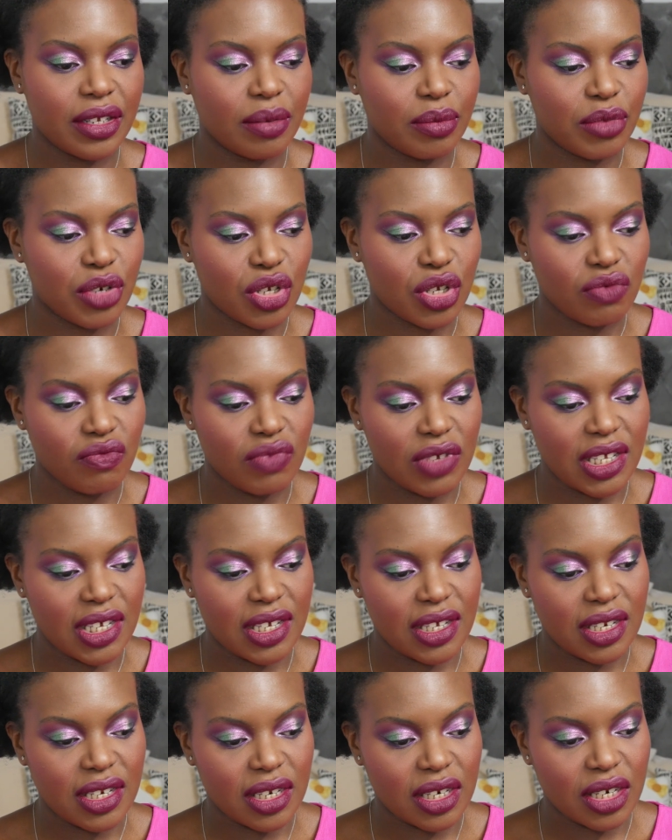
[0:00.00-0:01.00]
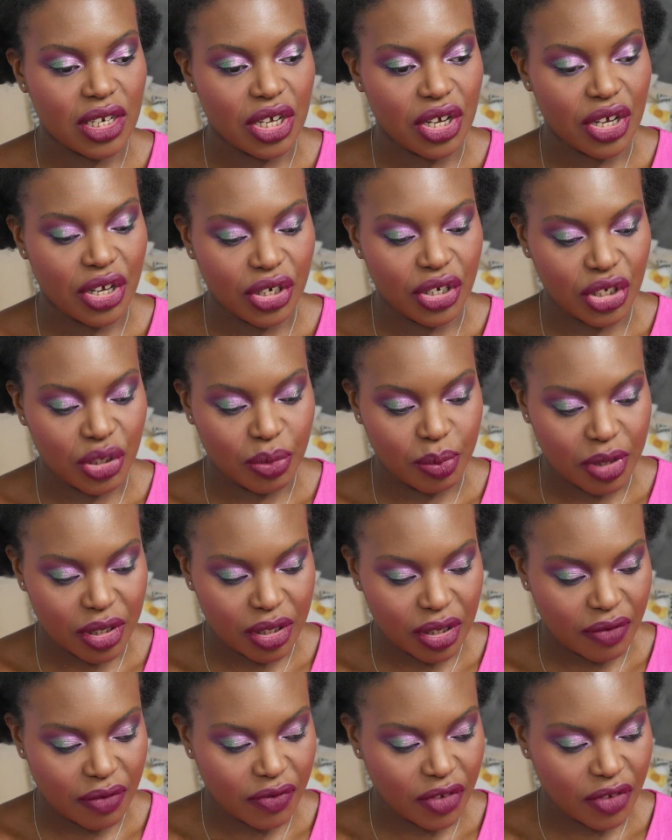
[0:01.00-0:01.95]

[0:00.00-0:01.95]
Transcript: I'm just resisting the urge because